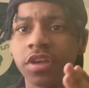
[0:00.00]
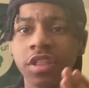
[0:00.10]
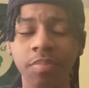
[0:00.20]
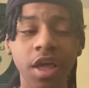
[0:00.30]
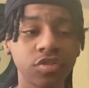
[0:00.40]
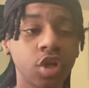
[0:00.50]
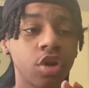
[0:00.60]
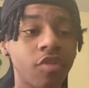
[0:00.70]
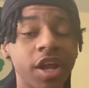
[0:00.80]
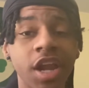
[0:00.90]
If the playoffs
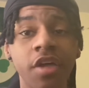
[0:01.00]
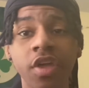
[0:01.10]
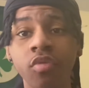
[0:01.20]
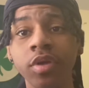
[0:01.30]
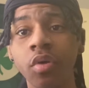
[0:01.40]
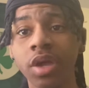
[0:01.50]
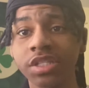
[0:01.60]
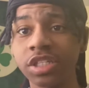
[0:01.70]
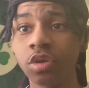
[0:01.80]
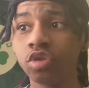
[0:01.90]
started right now, they would be going against
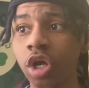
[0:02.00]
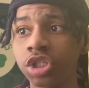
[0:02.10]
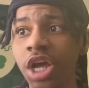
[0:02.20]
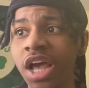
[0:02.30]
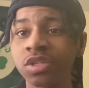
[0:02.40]
the Utah Jazz,